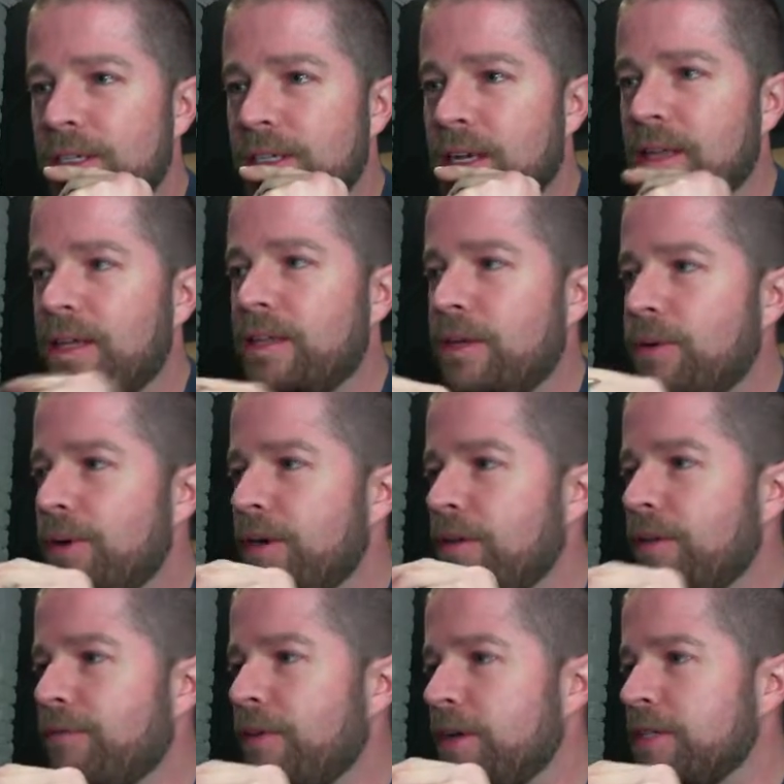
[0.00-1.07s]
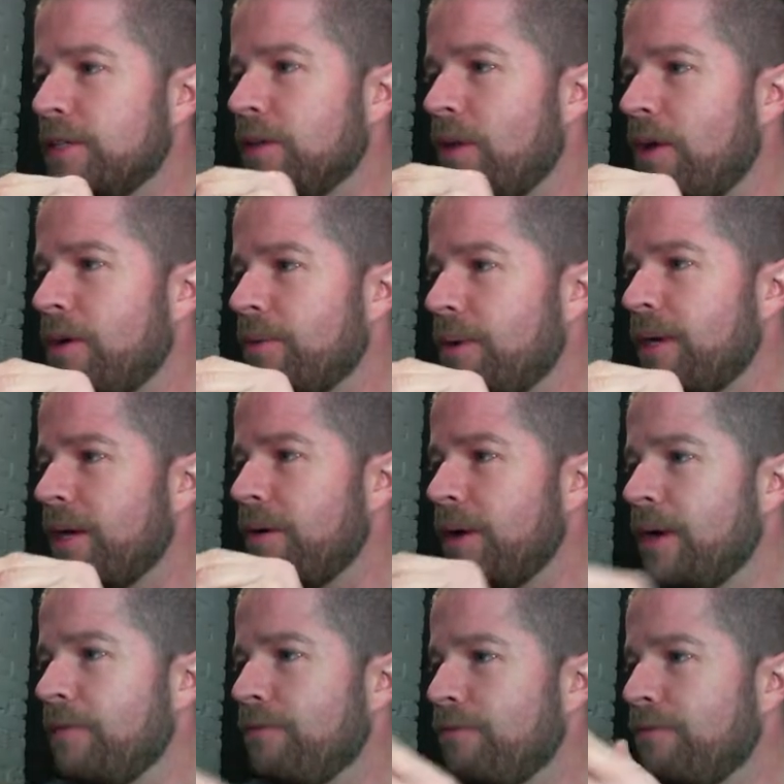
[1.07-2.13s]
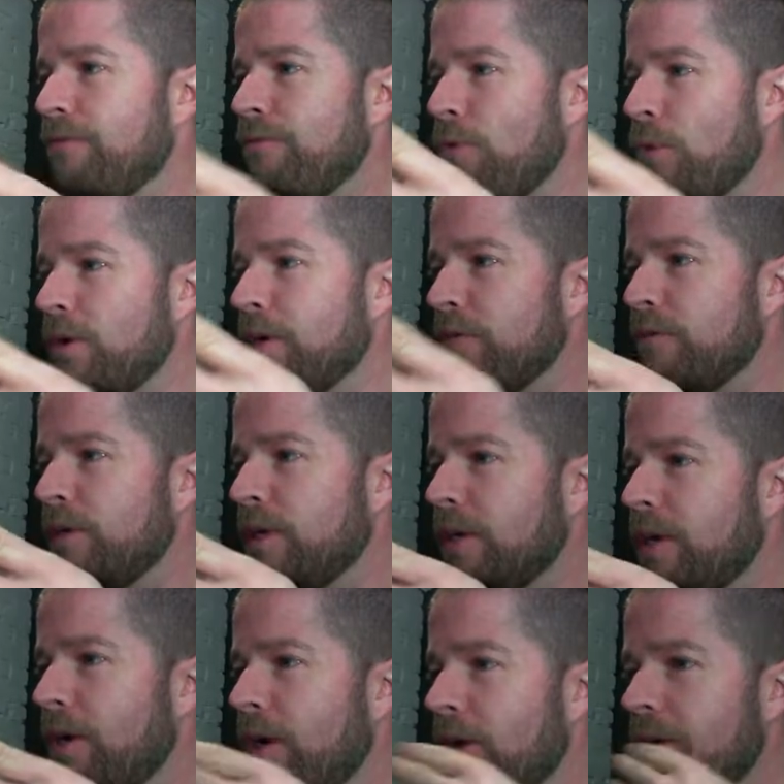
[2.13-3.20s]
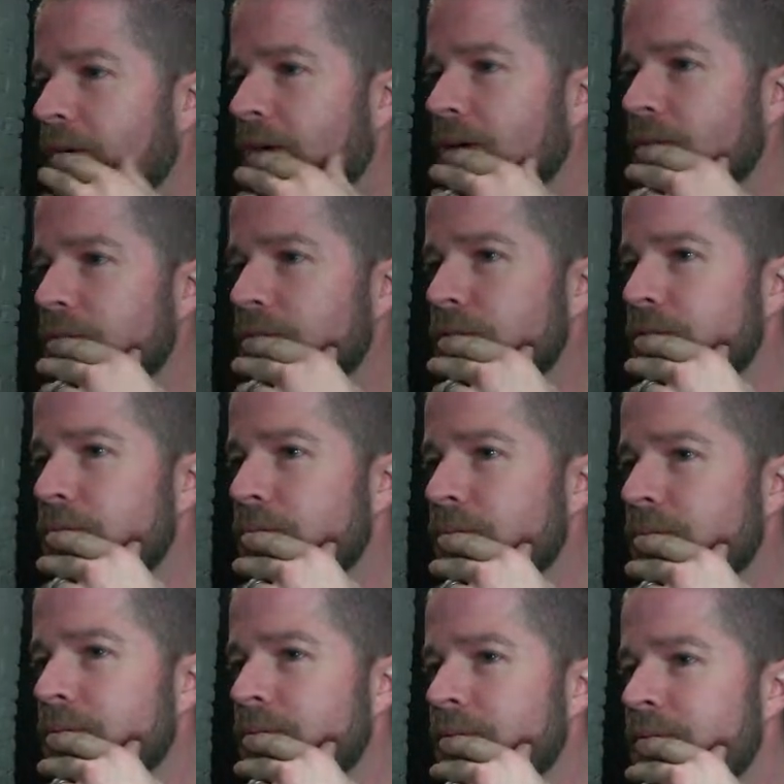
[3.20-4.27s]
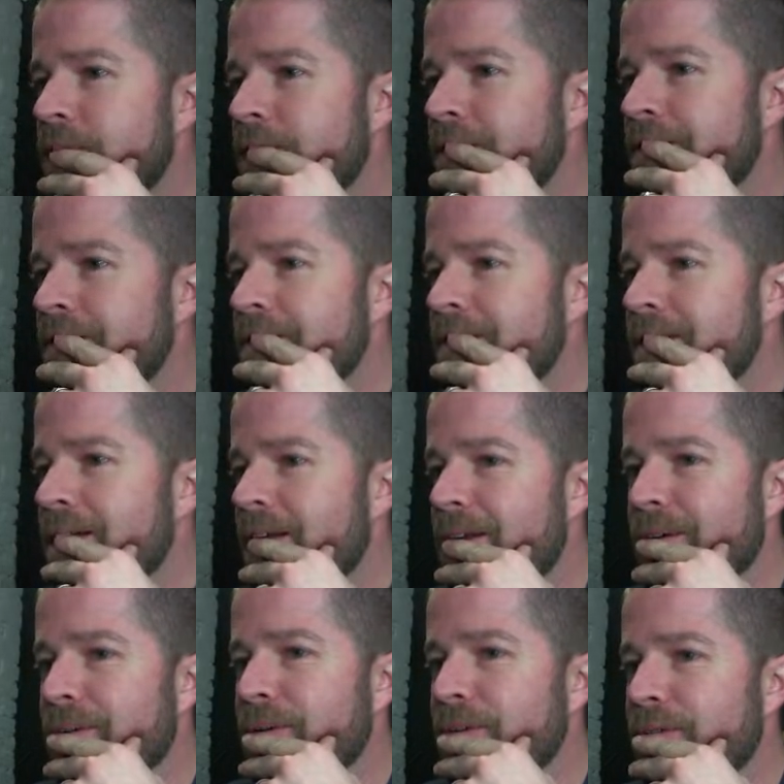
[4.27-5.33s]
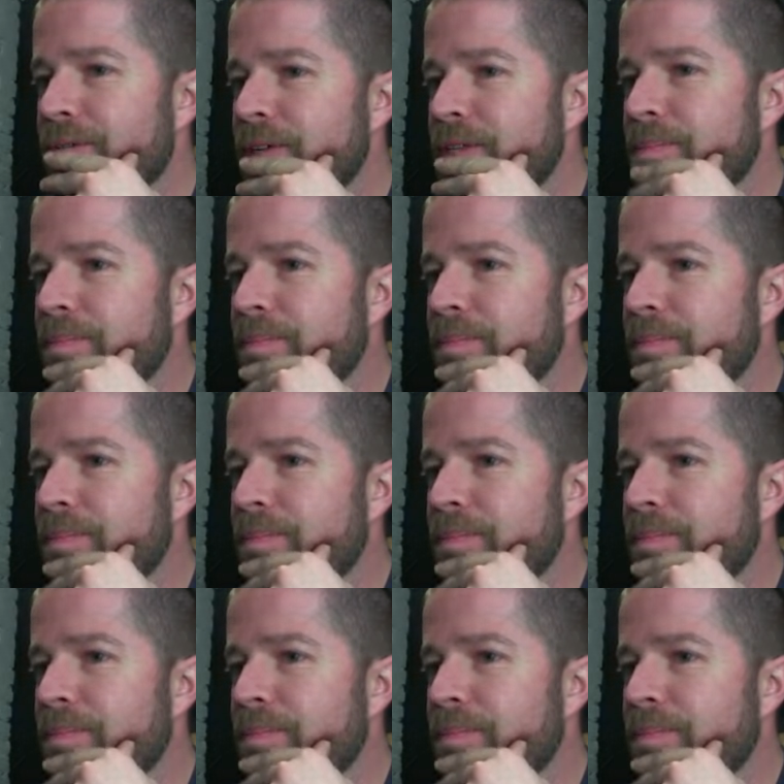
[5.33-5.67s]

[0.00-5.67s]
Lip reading: I like the Queen of Ice a lot. Right now I have 4 different card colors though. I don't know if it's...